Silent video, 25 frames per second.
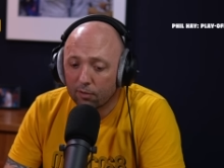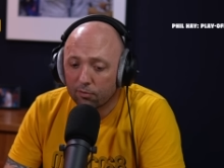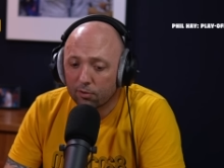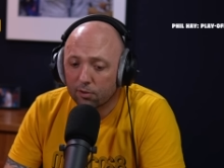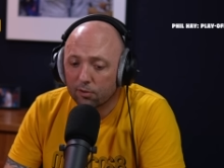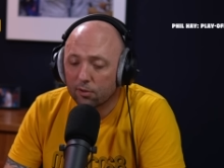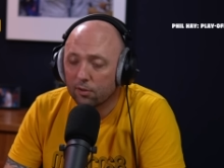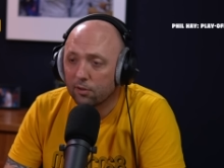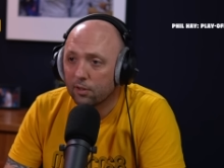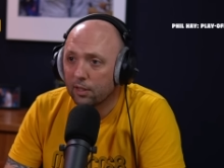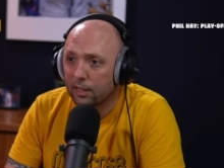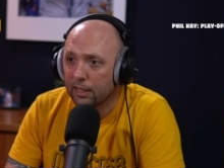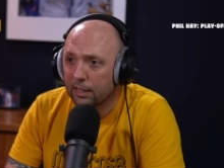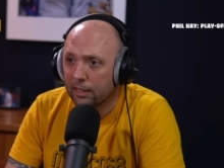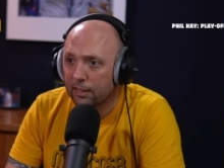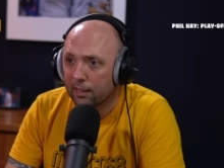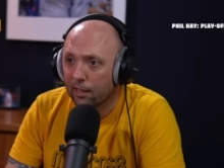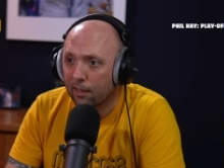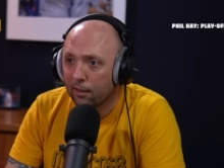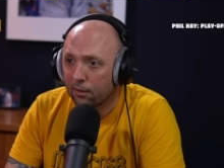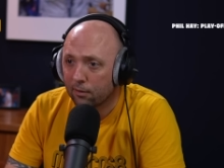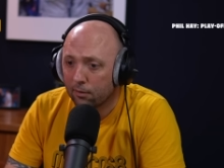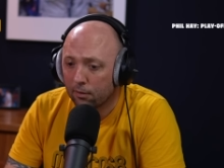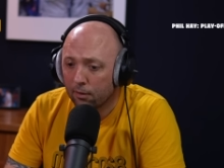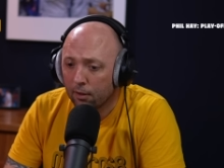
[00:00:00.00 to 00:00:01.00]
everything that he
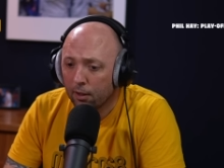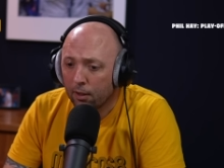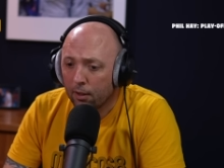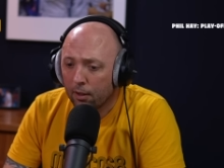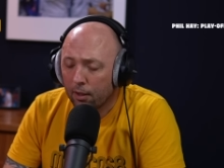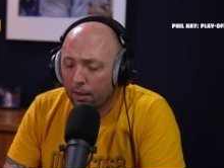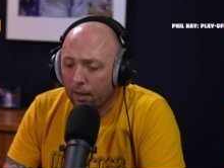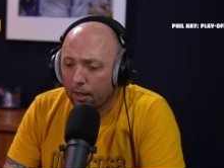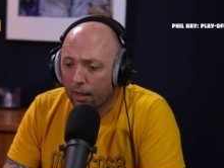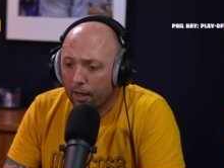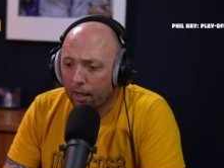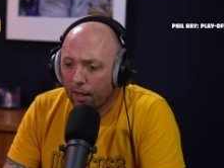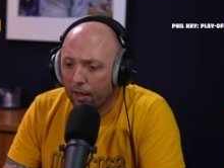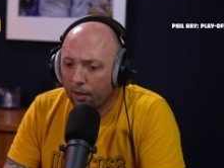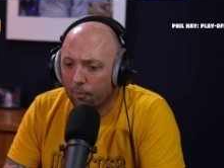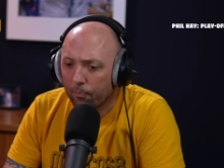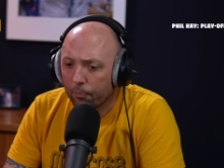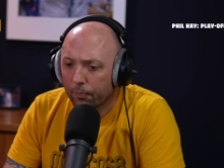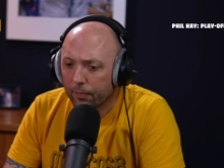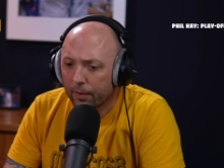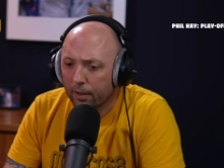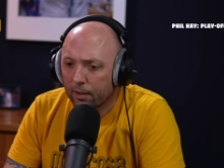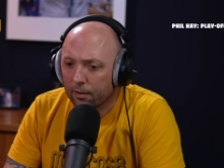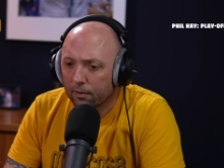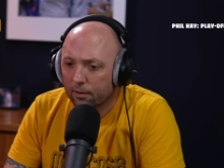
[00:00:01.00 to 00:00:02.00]
can
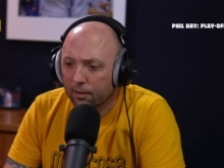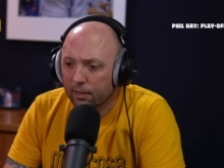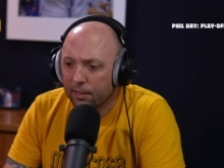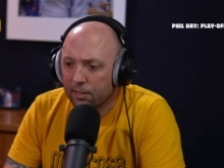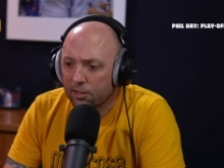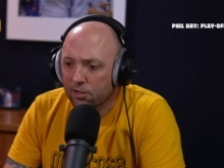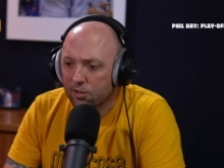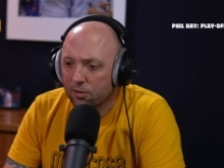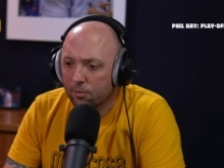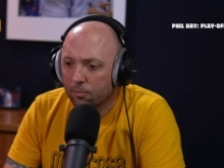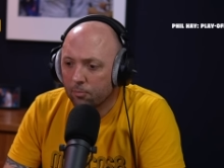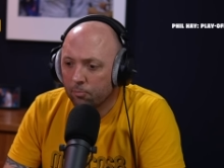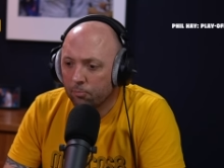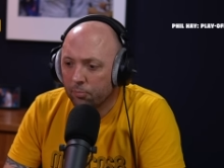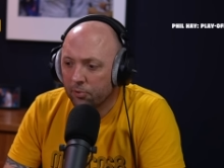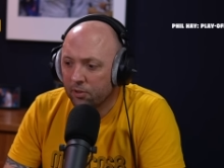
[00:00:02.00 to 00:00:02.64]
um, at Leeds.